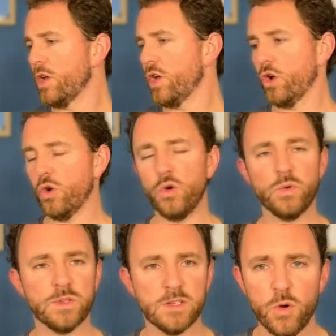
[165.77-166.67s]
who
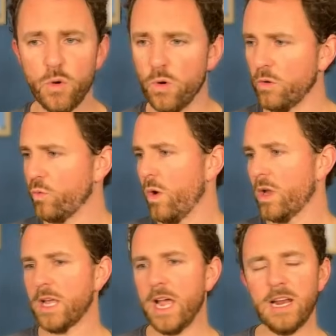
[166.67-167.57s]
scored,
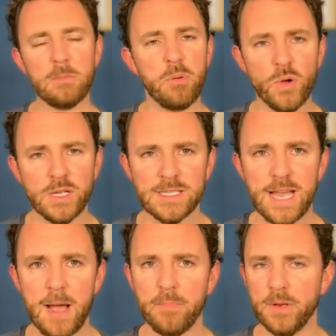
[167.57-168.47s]
what kind of points
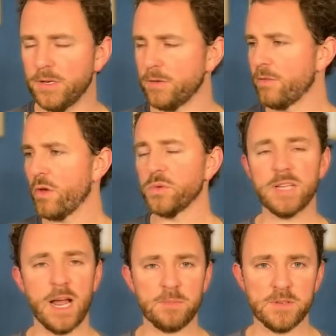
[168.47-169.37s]
happened, those
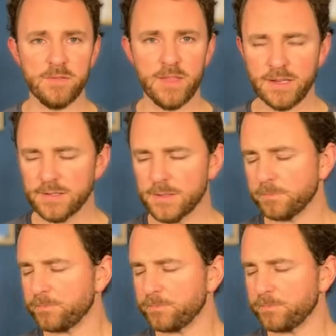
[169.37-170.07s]
types of things.